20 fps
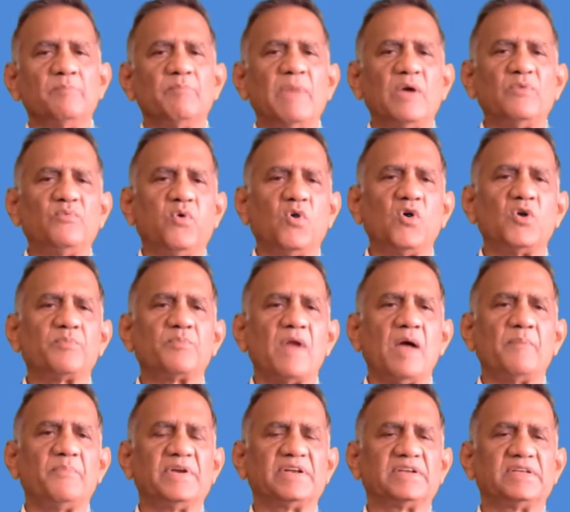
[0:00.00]
by 4
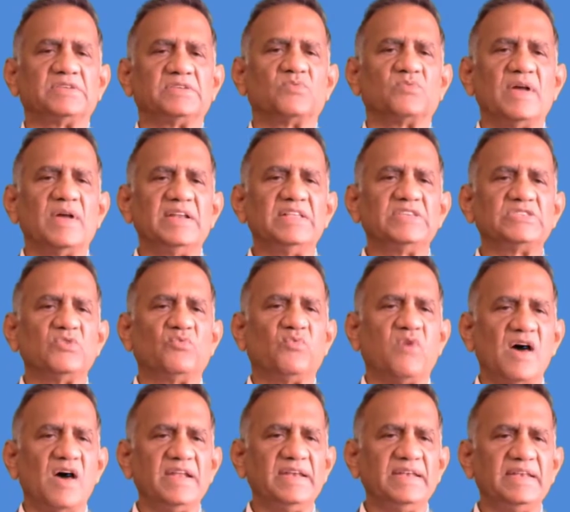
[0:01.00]
properties. One is the
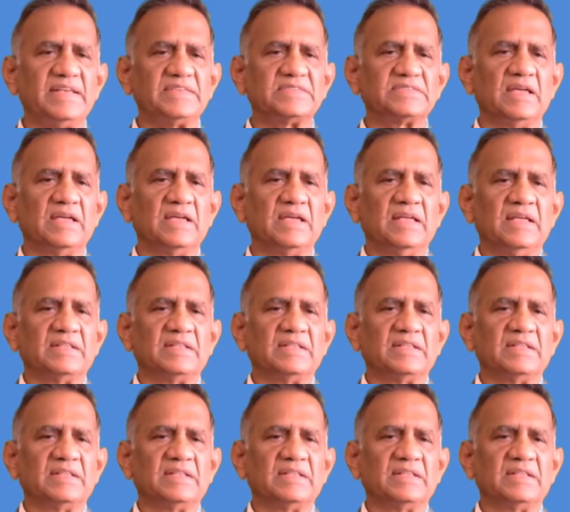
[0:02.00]
foreignness.